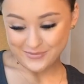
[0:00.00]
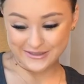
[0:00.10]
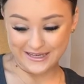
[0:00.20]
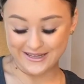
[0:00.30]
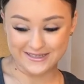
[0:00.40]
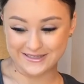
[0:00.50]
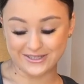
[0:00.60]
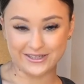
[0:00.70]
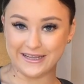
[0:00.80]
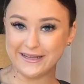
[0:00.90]
But yeah, that's
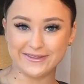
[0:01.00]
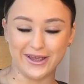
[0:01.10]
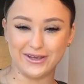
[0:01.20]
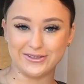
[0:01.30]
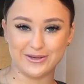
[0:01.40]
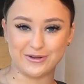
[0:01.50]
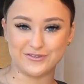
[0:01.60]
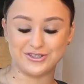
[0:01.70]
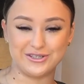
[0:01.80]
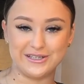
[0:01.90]
literally it. Thank you so much
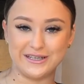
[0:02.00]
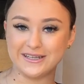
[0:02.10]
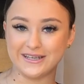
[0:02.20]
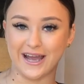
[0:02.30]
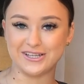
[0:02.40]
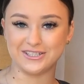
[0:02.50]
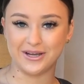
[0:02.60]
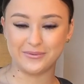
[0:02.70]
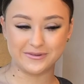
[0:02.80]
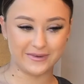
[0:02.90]
for tuning in and catching
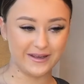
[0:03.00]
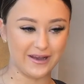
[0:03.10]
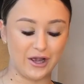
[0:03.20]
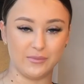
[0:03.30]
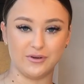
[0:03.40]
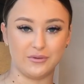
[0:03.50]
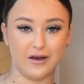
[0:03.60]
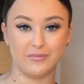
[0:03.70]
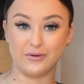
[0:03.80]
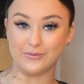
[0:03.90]
up with me. I hope you all
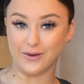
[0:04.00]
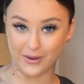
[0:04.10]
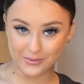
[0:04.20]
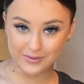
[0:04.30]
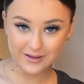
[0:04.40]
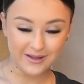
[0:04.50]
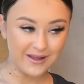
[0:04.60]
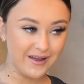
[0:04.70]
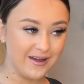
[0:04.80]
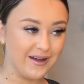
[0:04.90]
have been well.
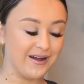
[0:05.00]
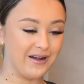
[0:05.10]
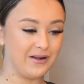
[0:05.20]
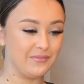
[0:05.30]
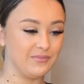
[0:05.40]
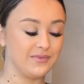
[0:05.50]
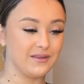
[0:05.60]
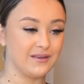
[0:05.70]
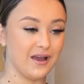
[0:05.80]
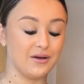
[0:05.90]

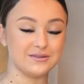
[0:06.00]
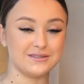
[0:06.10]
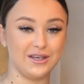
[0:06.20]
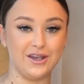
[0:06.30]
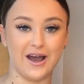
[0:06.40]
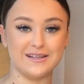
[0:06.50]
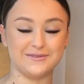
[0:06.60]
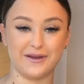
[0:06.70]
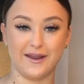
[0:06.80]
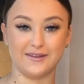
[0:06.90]
I'll see you guys
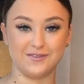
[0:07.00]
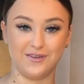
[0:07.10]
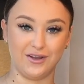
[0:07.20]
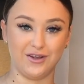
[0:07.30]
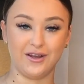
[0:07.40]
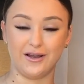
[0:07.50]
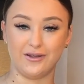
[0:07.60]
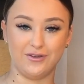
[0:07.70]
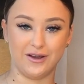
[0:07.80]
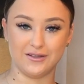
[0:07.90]
in my next video. I
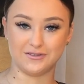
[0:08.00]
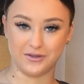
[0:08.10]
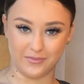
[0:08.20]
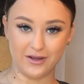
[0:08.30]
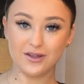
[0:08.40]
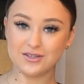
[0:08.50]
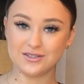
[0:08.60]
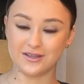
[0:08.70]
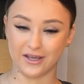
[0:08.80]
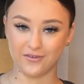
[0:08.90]
love you guys so much.
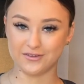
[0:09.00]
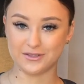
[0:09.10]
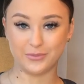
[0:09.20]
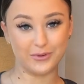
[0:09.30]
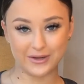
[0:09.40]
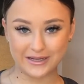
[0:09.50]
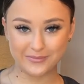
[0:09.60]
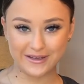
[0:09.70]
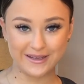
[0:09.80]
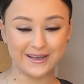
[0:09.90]
Thank you for supporting
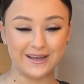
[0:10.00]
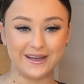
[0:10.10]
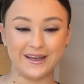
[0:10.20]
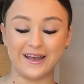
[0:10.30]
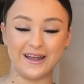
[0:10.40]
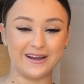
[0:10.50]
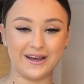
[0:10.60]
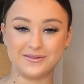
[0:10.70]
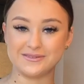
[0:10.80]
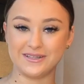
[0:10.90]
me. And
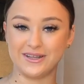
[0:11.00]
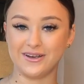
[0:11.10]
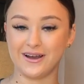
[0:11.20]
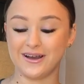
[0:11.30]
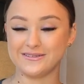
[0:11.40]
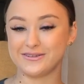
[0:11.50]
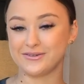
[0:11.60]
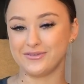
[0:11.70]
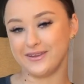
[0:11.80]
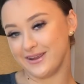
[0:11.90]
I'll see you guys
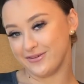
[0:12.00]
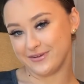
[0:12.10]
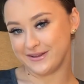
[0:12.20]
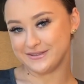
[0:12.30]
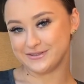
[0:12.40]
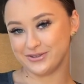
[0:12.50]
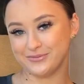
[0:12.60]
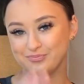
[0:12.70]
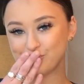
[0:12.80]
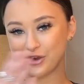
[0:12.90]
really, really soon.